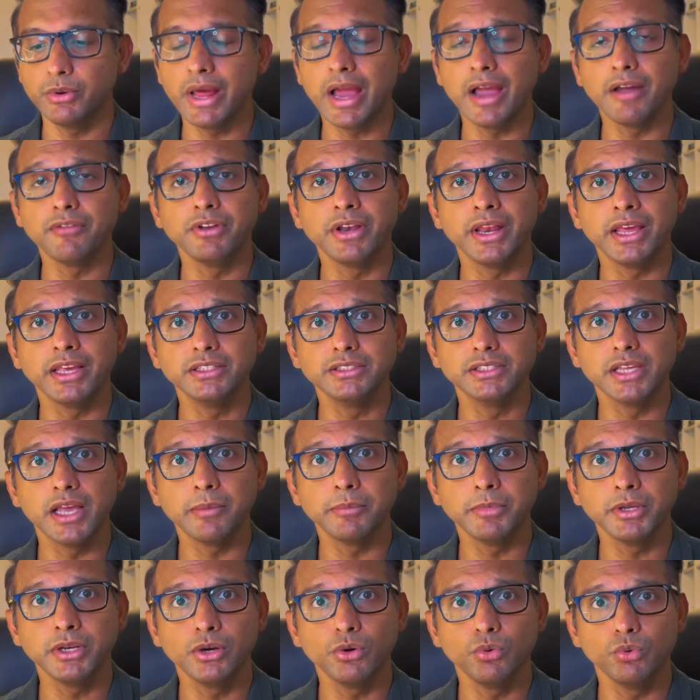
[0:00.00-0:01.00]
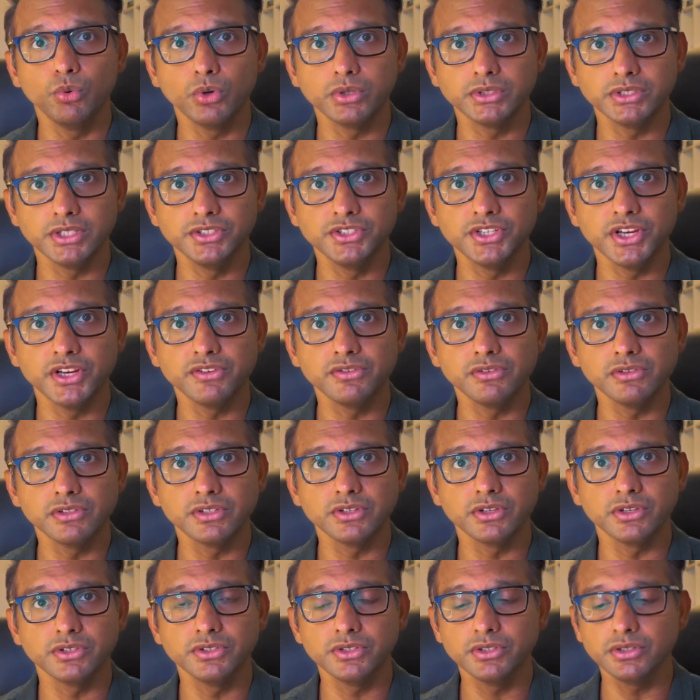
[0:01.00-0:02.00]
an examiner who was a general
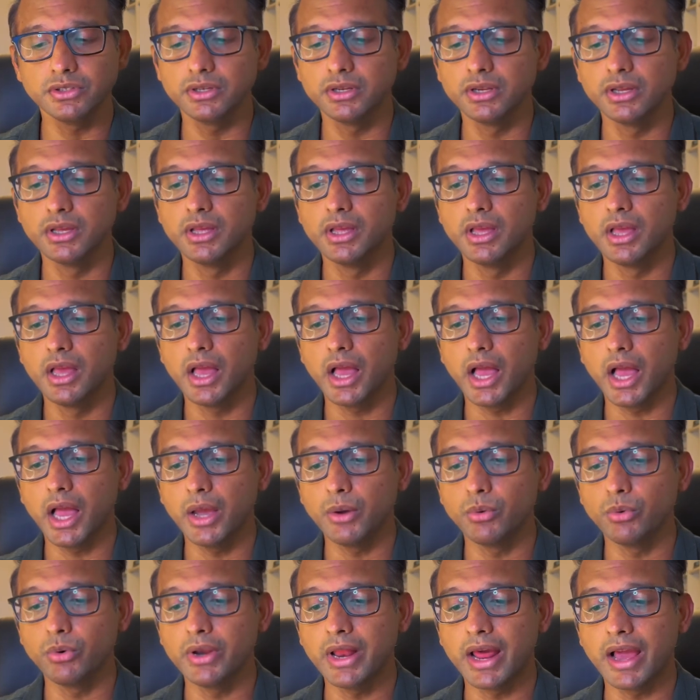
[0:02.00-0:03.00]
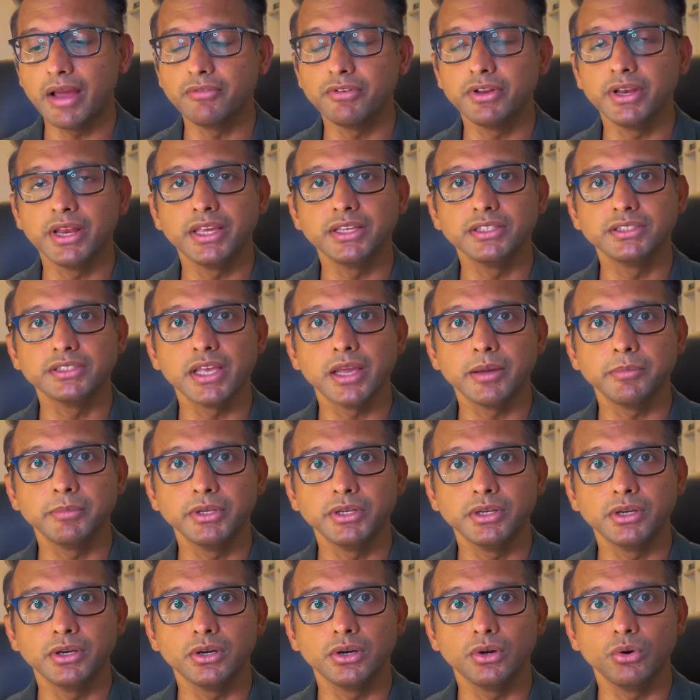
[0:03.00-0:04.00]
surgeon, I would have an
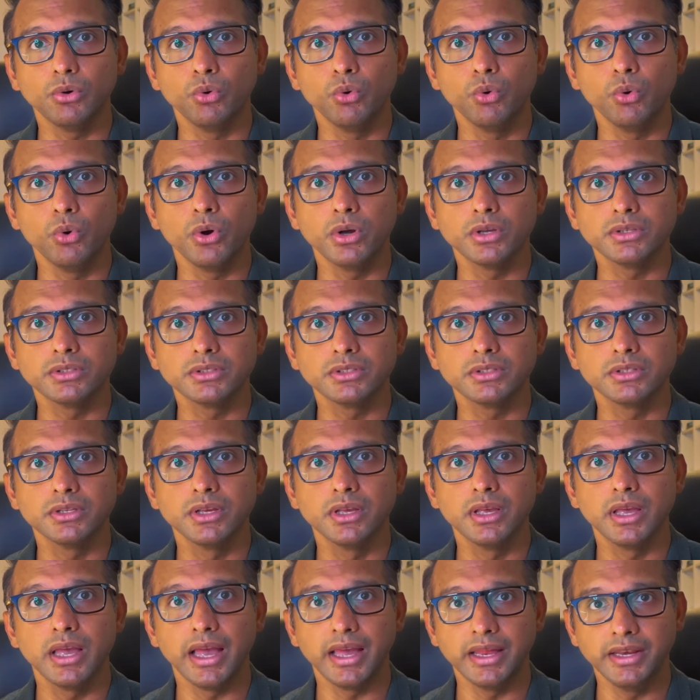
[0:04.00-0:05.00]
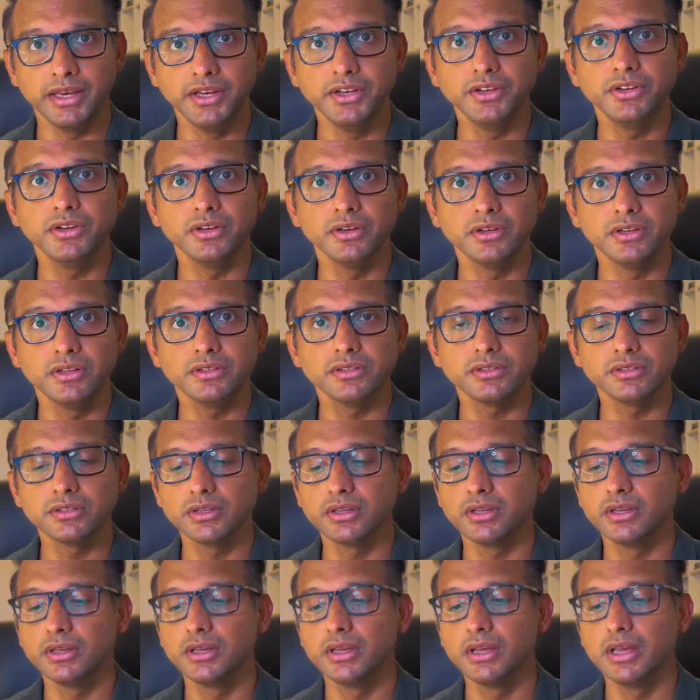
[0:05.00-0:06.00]
examiner who was an internist,
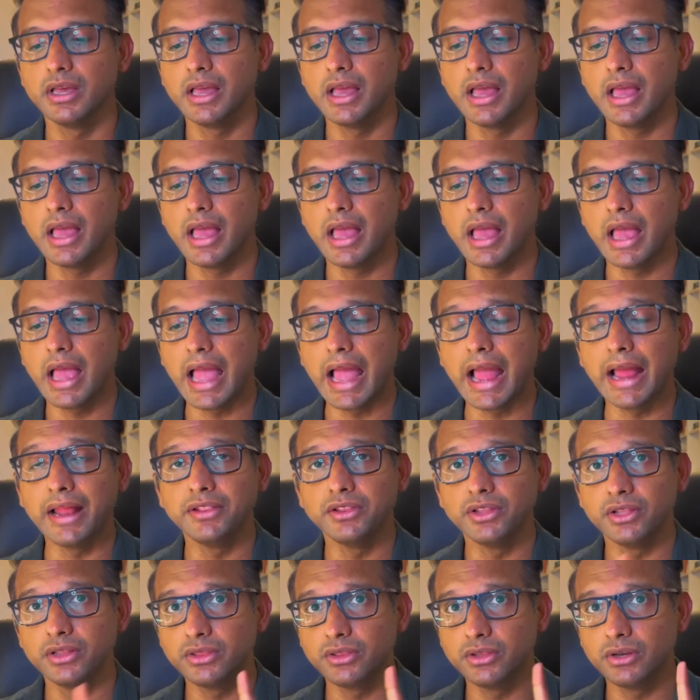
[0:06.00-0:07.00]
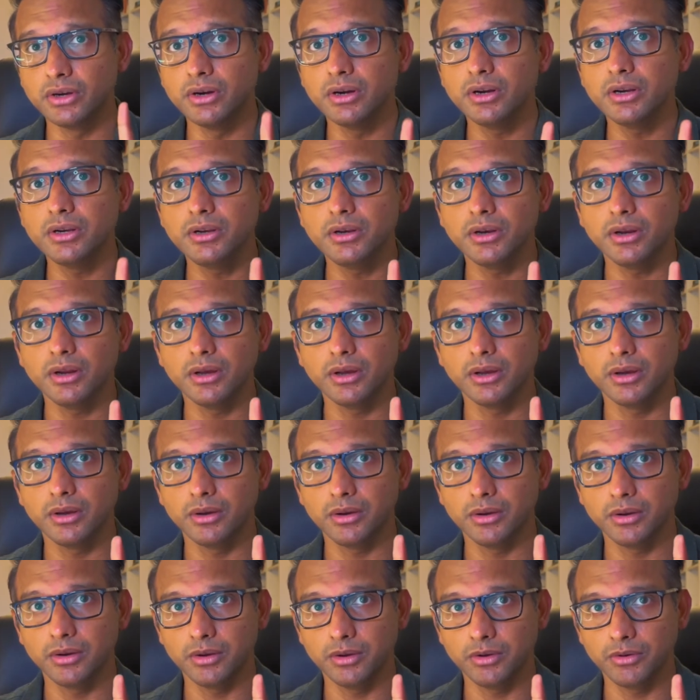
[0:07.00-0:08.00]
and the third
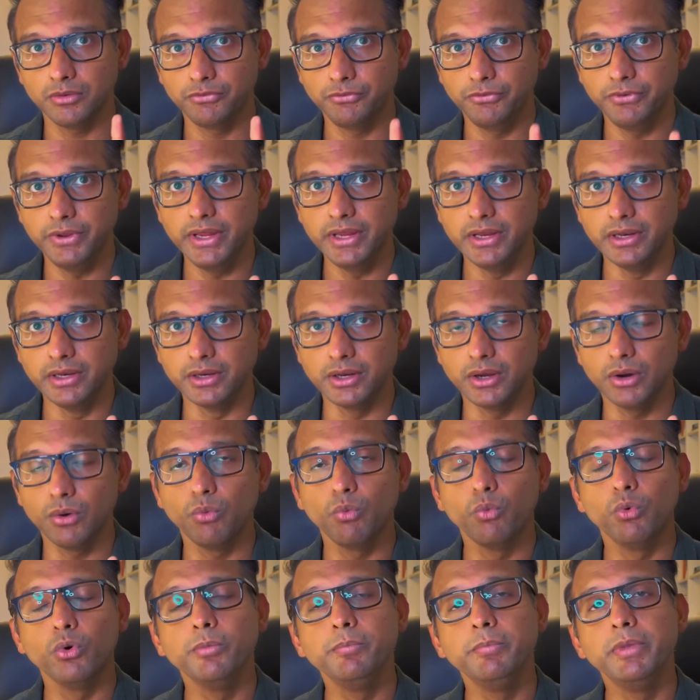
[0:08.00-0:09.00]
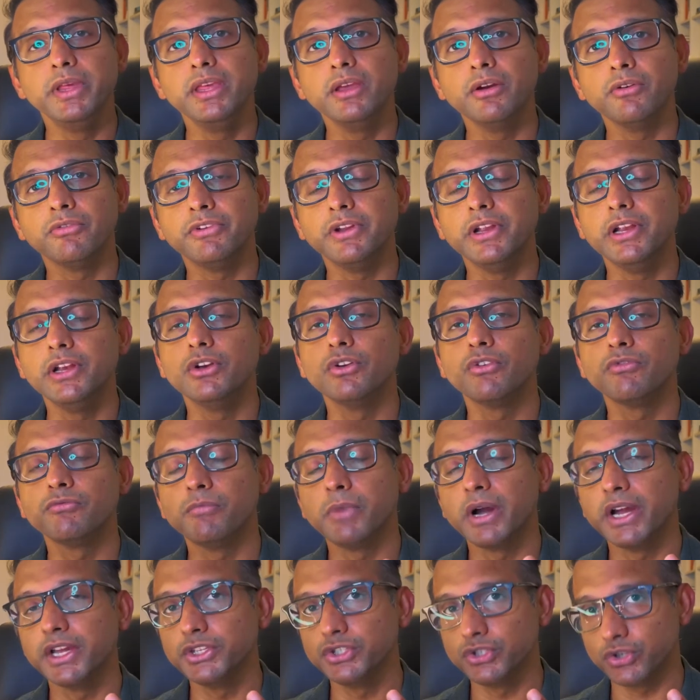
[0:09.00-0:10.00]
field would be a field of
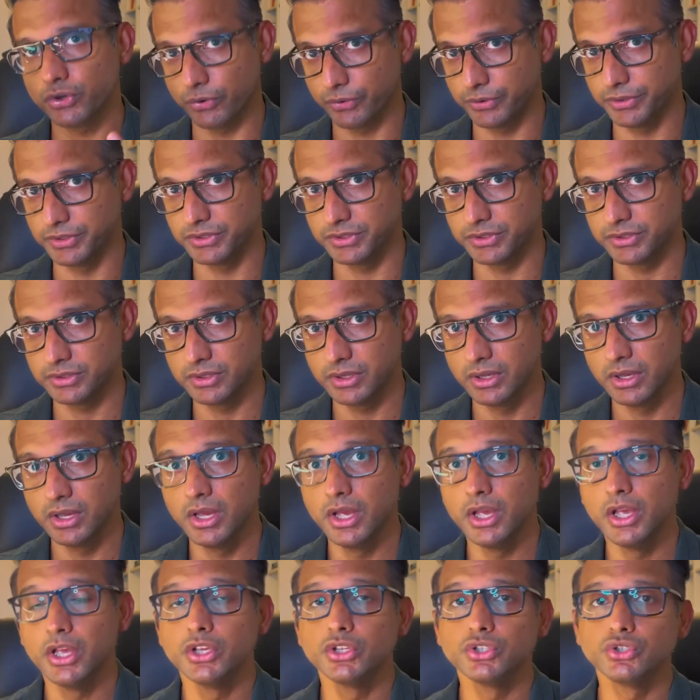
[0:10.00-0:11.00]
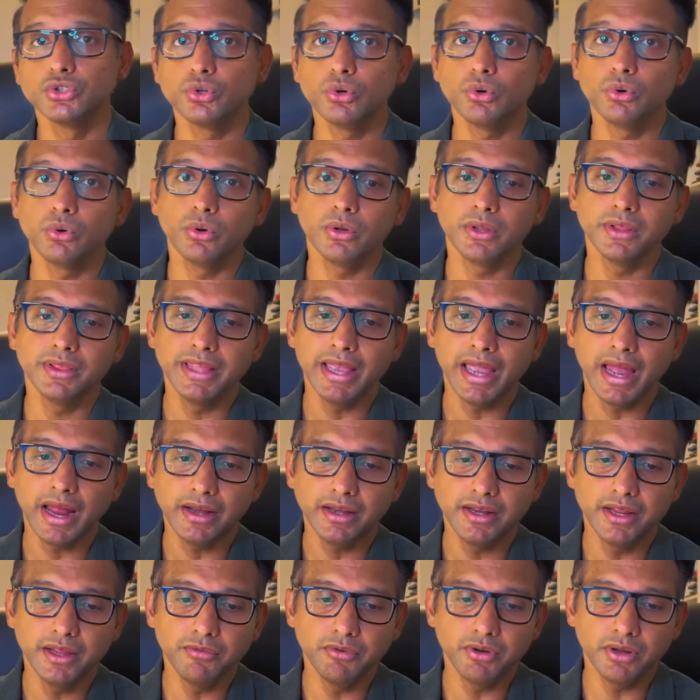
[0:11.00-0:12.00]
my choice. So they had
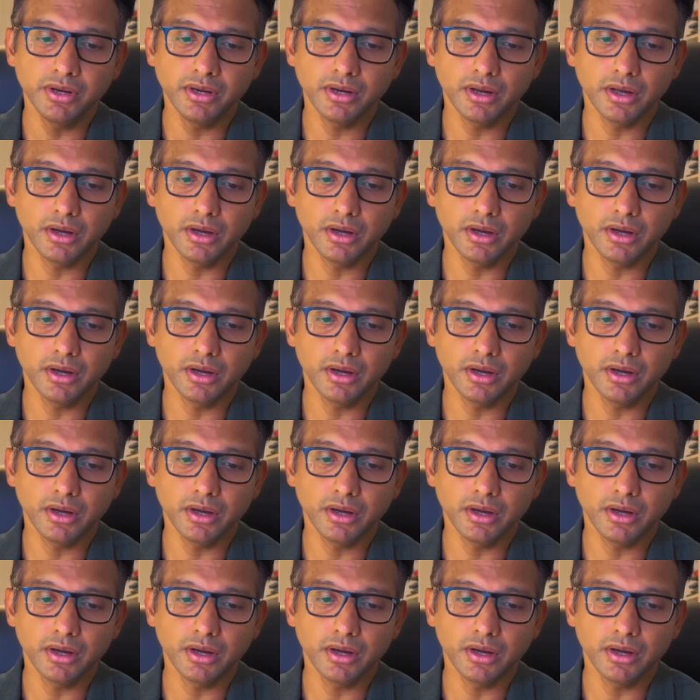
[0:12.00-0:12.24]
given